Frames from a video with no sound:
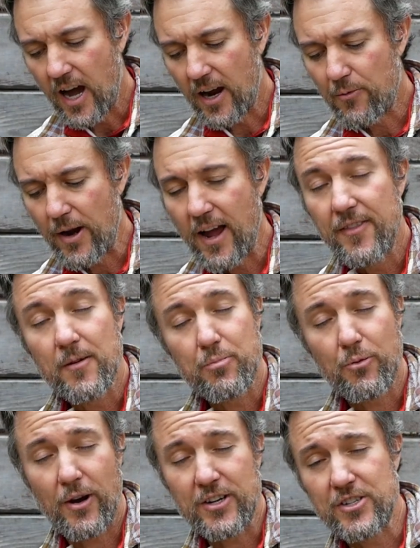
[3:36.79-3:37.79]
I ran the
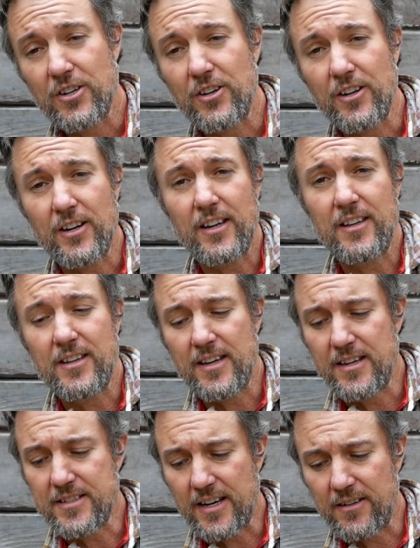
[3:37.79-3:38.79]
pressure in
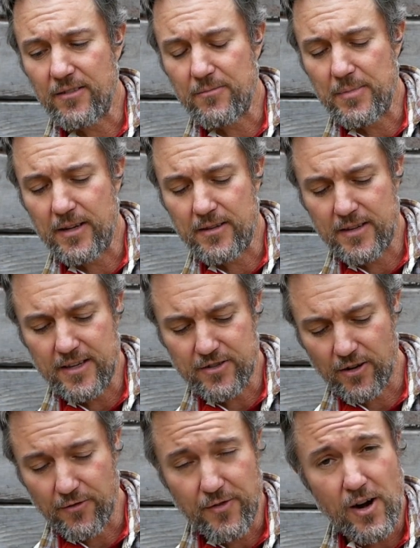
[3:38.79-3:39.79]
these. I These
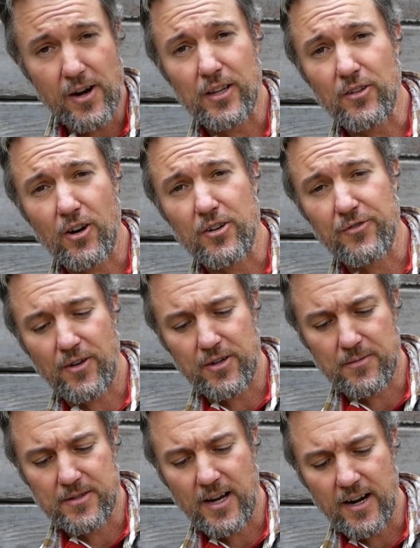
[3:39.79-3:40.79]
are a very large
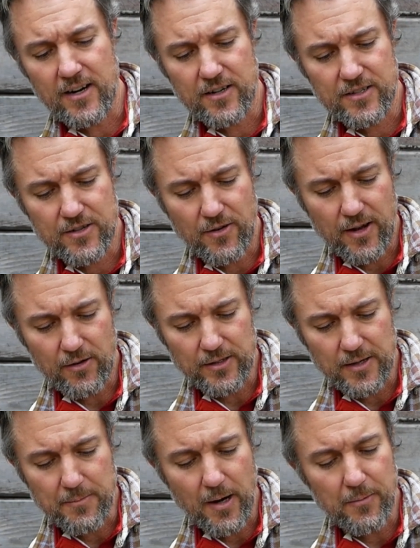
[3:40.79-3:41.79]
volume tire, so I
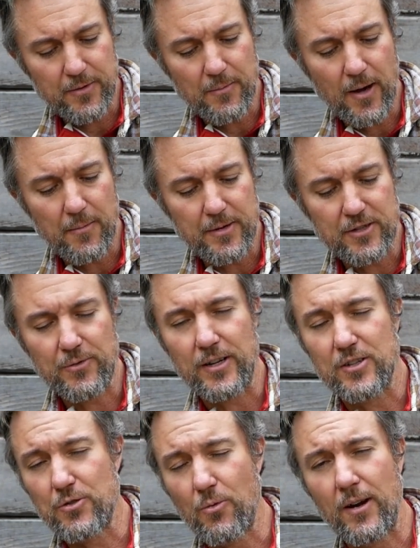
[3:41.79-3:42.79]
only pumped them up
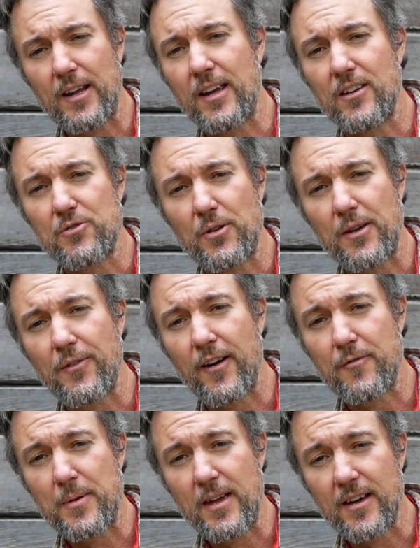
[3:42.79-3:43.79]
between 20 and
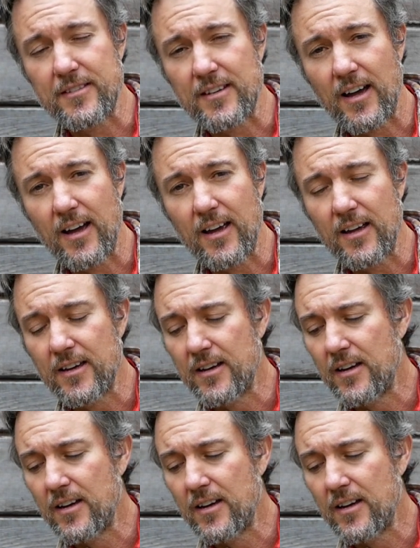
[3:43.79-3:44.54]
25 PSI.